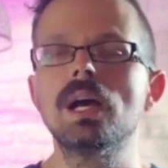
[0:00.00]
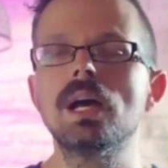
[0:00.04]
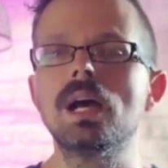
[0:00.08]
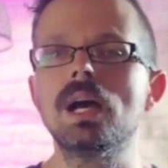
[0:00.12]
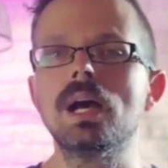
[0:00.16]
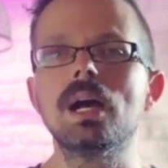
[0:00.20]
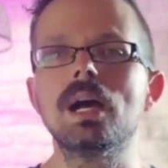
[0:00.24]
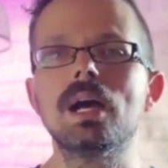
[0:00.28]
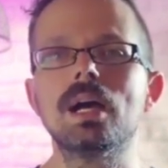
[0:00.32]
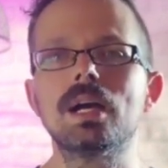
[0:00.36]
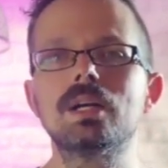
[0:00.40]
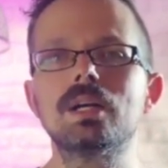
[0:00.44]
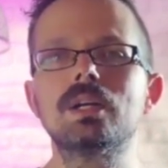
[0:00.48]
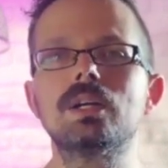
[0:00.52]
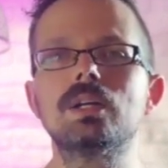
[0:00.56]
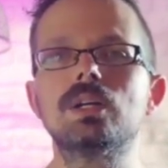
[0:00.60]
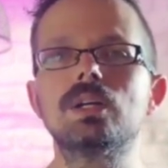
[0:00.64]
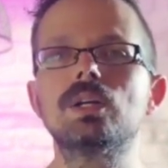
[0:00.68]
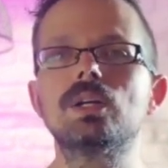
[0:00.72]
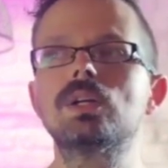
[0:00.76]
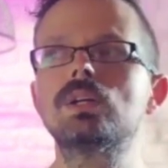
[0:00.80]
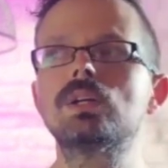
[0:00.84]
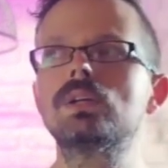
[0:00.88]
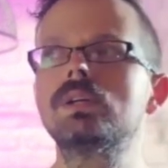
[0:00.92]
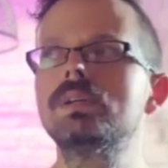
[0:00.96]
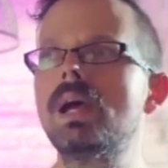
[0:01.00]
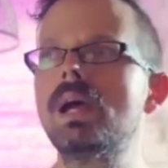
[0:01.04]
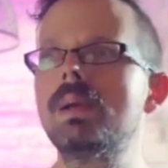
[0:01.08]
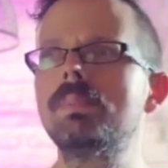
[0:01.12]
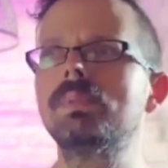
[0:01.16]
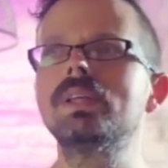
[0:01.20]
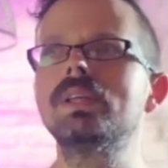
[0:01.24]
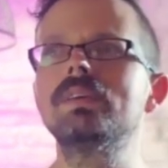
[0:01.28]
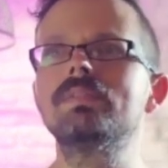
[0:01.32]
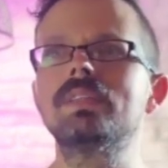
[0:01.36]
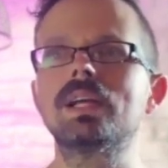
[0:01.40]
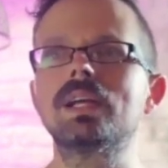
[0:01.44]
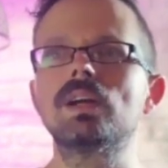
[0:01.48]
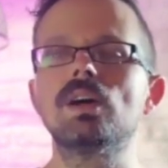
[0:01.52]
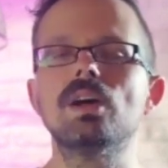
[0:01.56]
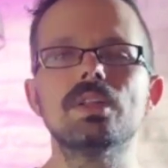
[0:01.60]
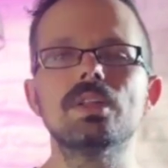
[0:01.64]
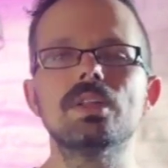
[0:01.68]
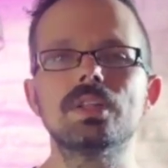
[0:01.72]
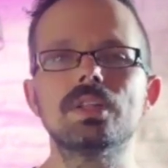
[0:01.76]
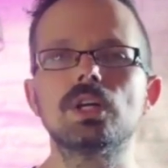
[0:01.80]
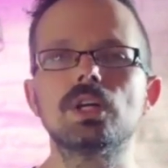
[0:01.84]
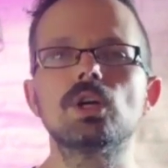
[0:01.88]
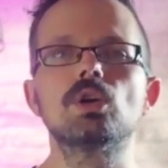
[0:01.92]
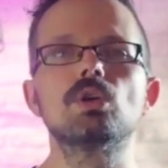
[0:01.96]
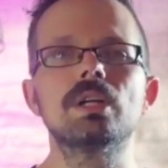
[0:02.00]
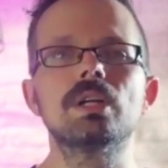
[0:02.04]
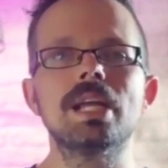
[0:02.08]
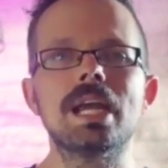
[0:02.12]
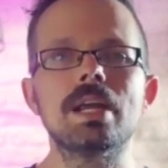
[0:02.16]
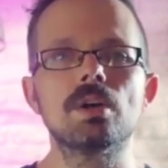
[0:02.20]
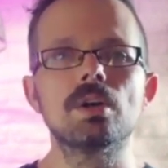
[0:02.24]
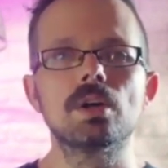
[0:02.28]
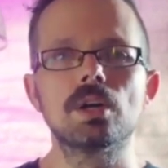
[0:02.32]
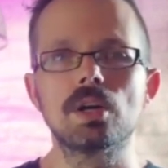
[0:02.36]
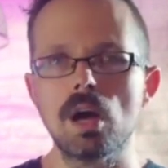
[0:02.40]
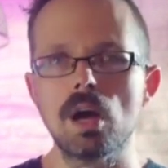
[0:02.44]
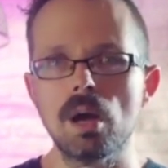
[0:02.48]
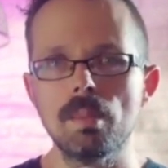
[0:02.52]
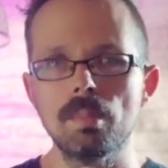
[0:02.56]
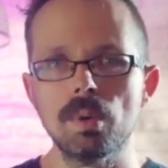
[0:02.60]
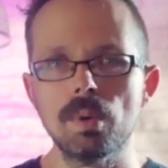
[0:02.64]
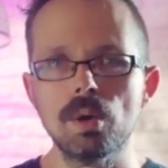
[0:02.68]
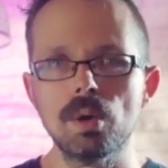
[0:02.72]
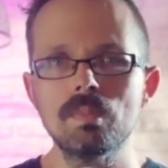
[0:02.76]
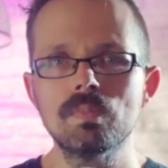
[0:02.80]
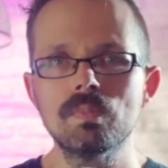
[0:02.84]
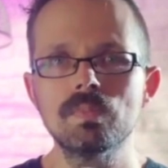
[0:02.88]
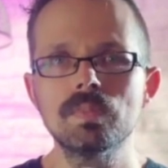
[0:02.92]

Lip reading: I believe they call it the creator combo.